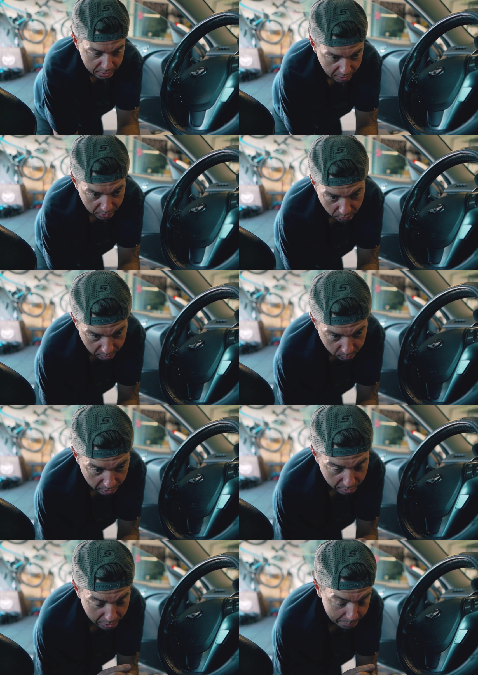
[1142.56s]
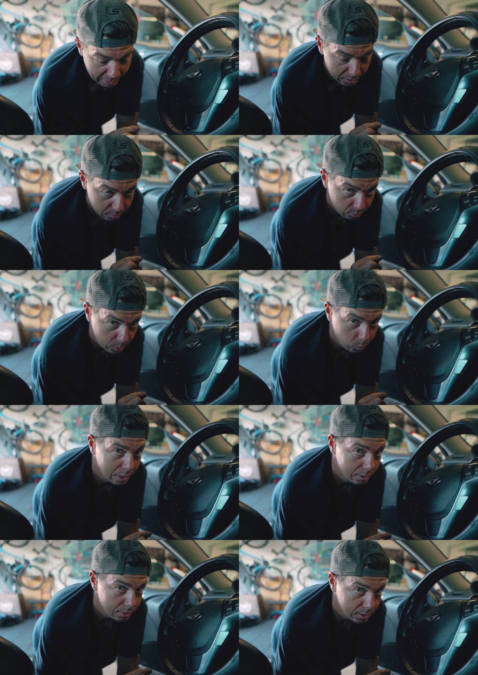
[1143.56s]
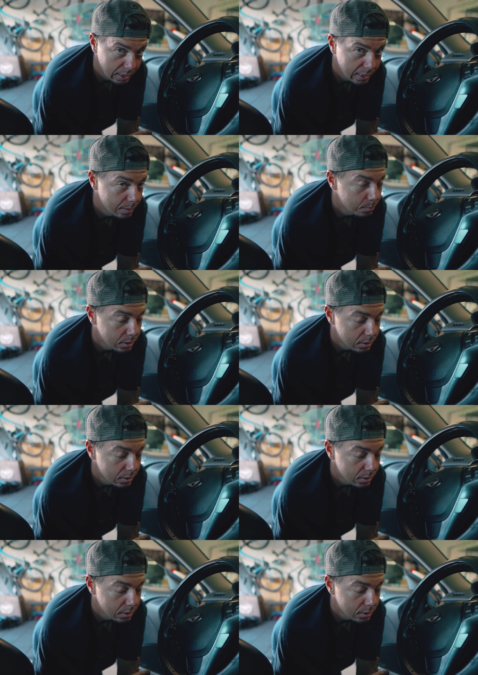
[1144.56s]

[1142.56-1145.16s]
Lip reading: not a ground wire. I'm out of red wires. I am